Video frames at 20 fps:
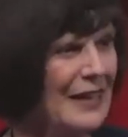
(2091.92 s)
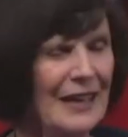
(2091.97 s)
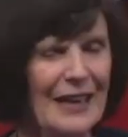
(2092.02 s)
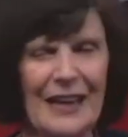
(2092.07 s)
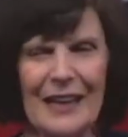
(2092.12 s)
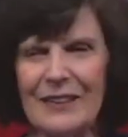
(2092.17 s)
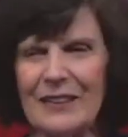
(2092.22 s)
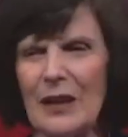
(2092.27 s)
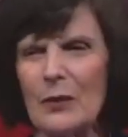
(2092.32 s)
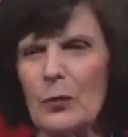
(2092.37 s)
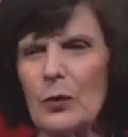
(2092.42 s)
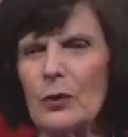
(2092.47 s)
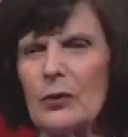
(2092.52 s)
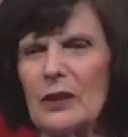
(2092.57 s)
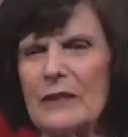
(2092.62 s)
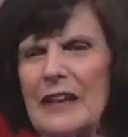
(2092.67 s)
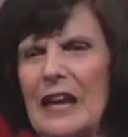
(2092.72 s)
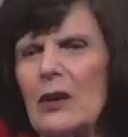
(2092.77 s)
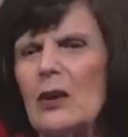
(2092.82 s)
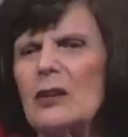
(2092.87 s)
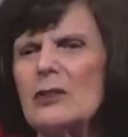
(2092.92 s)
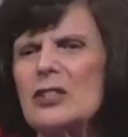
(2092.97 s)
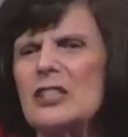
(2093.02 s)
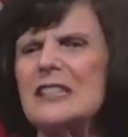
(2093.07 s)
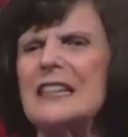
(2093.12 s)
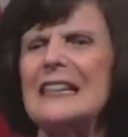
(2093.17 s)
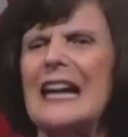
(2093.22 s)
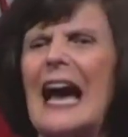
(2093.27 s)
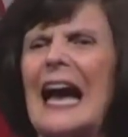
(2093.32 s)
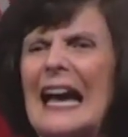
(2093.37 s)
They rode, and they all
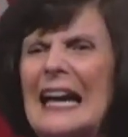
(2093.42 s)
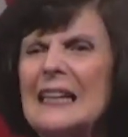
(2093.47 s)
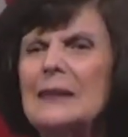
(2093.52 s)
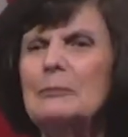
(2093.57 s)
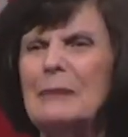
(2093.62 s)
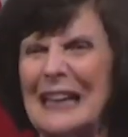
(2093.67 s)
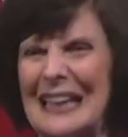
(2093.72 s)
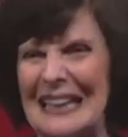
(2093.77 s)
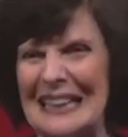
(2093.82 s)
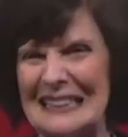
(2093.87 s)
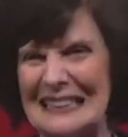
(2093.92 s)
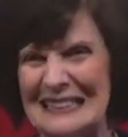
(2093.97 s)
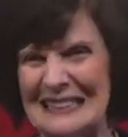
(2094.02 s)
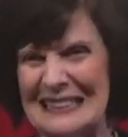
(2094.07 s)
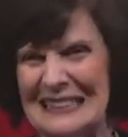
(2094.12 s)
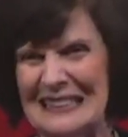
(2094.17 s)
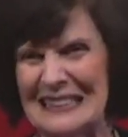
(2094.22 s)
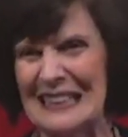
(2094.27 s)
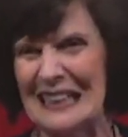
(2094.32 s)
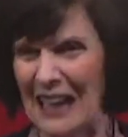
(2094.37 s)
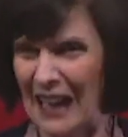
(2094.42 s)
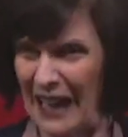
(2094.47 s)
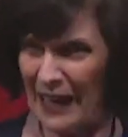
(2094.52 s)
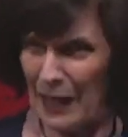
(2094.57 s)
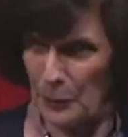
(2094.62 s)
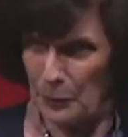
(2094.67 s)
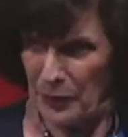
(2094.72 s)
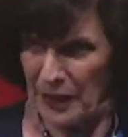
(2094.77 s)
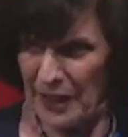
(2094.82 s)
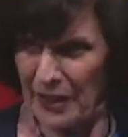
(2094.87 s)
sit on me,
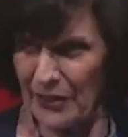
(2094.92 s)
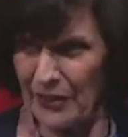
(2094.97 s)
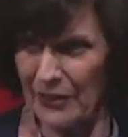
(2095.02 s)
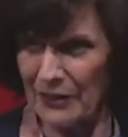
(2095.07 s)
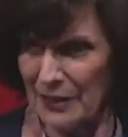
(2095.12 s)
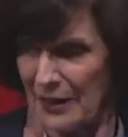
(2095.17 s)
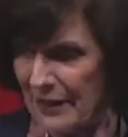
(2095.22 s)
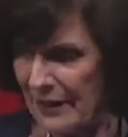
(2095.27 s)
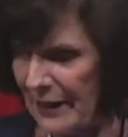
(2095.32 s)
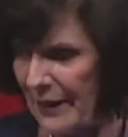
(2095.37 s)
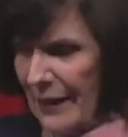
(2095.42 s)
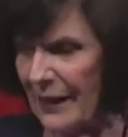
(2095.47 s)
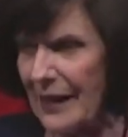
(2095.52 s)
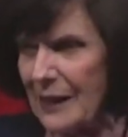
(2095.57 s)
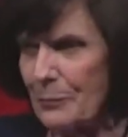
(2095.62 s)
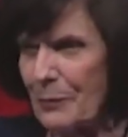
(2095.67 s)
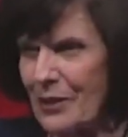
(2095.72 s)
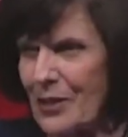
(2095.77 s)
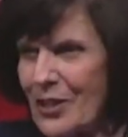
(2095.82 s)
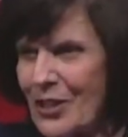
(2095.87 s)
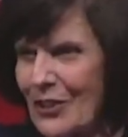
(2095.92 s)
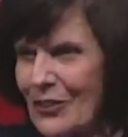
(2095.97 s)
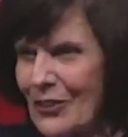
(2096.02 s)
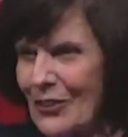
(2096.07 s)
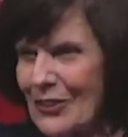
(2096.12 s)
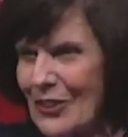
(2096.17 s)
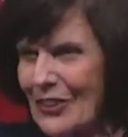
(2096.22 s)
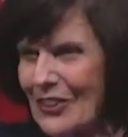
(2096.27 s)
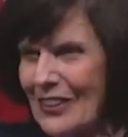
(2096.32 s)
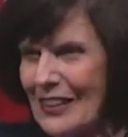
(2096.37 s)
up here, on my
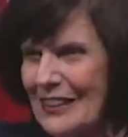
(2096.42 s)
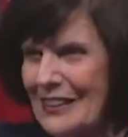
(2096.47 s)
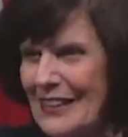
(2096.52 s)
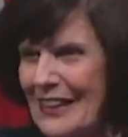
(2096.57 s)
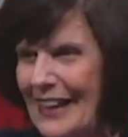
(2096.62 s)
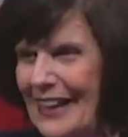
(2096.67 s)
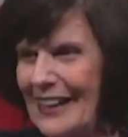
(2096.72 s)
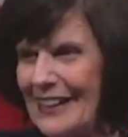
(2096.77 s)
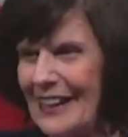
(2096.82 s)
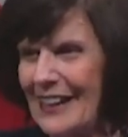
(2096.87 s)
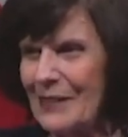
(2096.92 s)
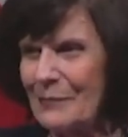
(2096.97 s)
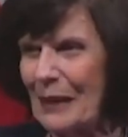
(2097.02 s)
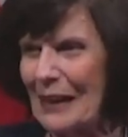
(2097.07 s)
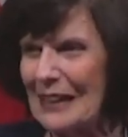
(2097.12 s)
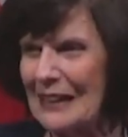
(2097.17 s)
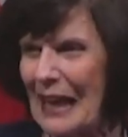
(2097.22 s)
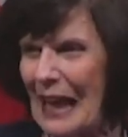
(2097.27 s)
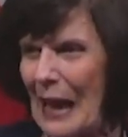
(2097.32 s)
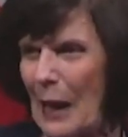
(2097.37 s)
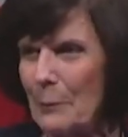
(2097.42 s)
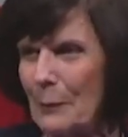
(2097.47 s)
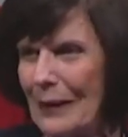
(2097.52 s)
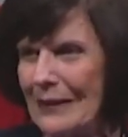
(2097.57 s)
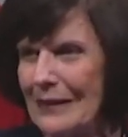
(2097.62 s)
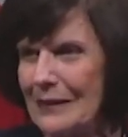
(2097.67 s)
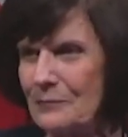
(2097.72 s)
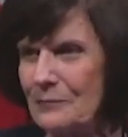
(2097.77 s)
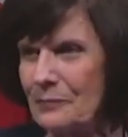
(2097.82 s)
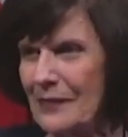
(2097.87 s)
shoulder, and on my lap.
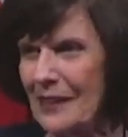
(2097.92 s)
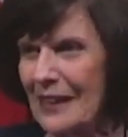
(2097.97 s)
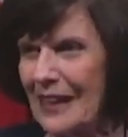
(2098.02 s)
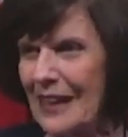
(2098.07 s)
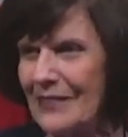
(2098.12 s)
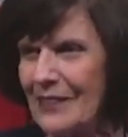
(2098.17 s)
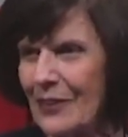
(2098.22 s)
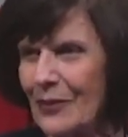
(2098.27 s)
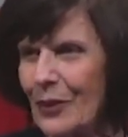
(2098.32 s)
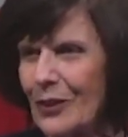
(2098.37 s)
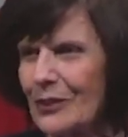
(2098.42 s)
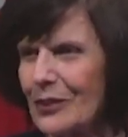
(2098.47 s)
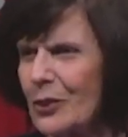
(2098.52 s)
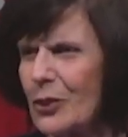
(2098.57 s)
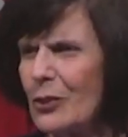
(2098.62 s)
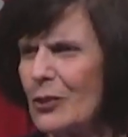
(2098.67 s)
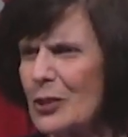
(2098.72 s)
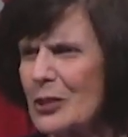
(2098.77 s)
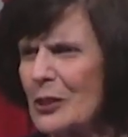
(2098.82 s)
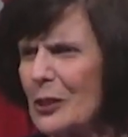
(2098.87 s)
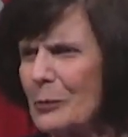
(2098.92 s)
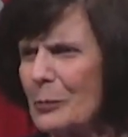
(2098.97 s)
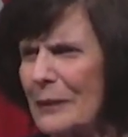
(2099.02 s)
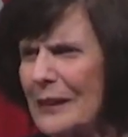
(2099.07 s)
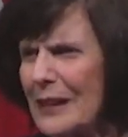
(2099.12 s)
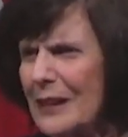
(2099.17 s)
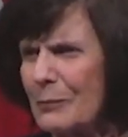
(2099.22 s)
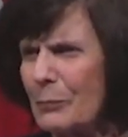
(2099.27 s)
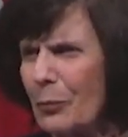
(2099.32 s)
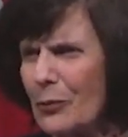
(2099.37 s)
And they're all the cutest little black
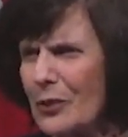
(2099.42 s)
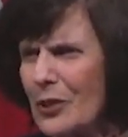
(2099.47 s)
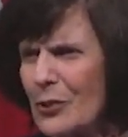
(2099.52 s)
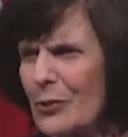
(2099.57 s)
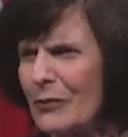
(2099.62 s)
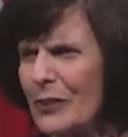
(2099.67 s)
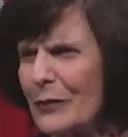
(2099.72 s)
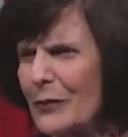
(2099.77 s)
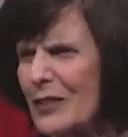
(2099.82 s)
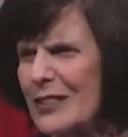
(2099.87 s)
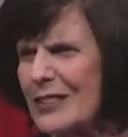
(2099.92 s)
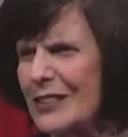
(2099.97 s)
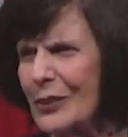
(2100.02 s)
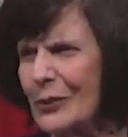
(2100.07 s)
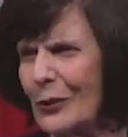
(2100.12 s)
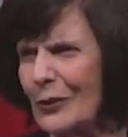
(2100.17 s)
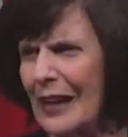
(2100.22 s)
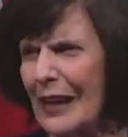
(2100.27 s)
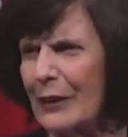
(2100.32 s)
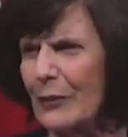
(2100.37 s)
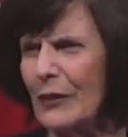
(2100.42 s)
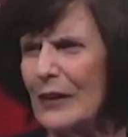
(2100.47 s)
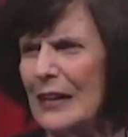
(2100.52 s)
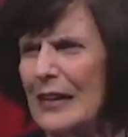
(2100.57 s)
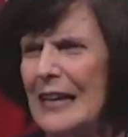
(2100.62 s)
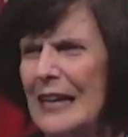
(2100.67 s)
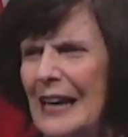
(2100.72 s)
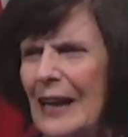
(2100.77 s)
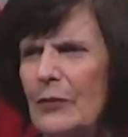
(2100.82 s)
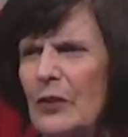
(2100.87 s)
boys you've ever seen in your life.
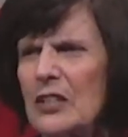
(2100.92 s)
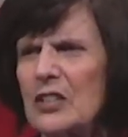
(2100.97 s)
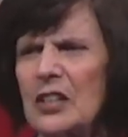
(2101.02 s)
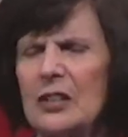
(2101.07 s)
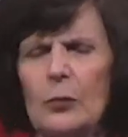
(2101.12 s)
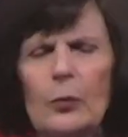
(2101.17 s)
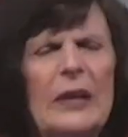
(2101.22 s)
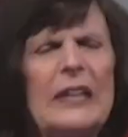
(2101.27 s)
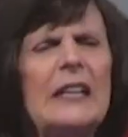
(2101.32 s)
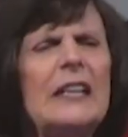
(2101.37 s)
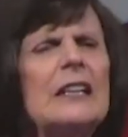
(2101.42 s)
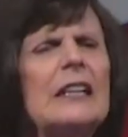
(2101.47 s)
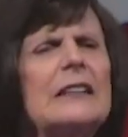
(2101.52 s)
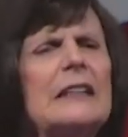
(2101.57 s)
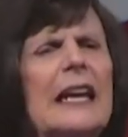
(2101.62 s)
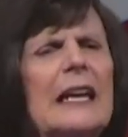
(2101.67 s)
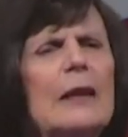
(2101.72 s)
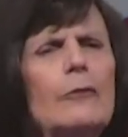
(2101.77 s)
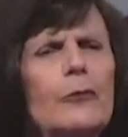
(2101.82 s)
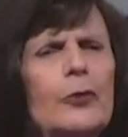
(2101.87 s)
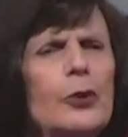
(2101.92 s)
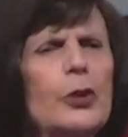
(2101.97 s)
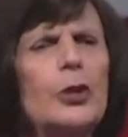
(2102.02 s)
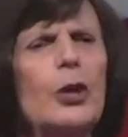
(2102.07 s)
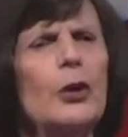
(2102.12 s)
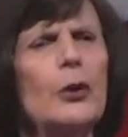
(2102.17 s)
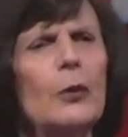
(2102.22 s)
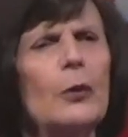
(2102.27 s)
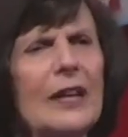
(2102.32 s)
And they said, we need a name for you.